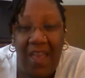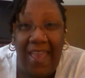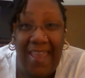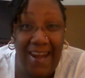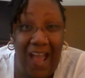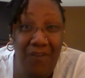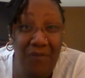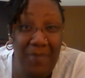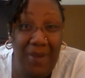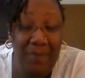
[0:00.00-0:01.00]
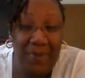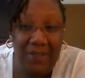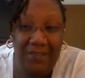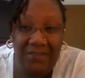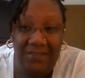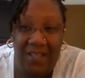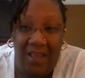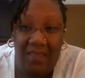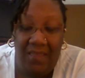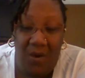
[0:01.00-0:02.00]
And I remember
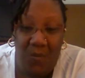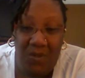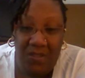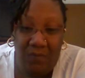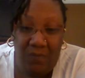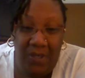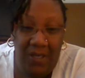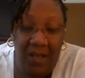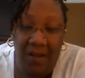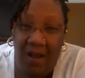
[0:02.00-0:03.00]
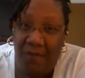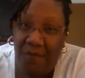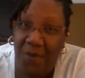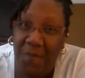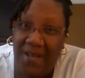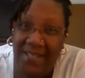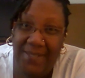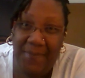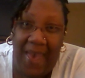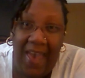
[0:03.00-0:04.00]
there was a reading a few
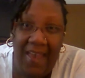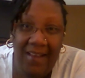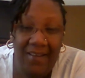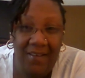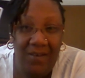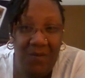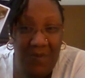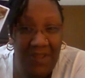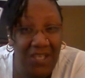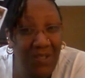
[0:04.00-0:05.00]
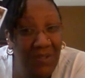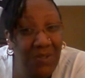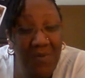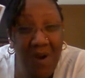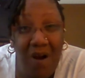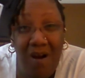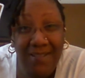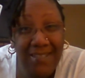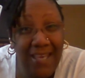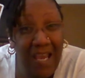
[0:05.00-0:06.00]
months back when these two
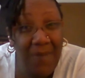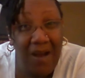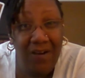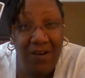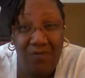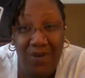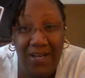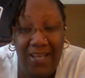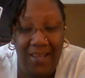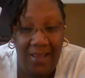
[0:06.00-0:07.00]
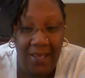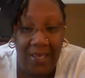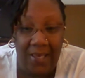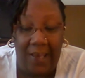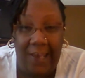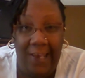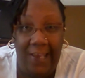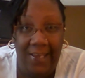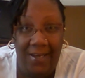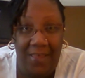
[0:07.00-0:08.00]
cards came out in a reading,
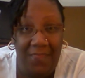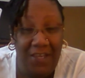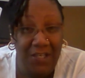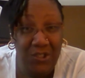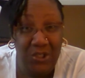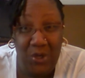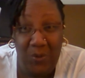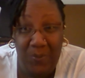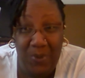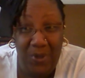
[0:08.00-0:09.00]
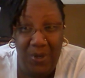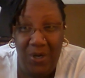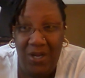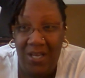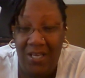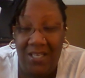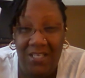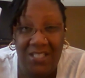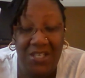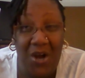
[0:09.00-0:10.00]
and the interpreter,
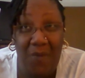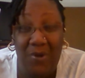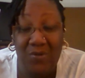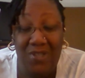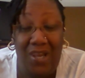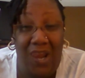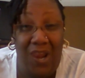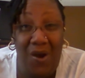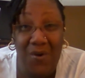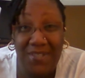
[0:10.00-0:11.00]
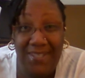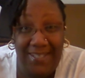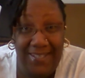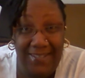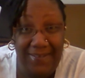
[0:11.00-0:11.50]
she almost lost it.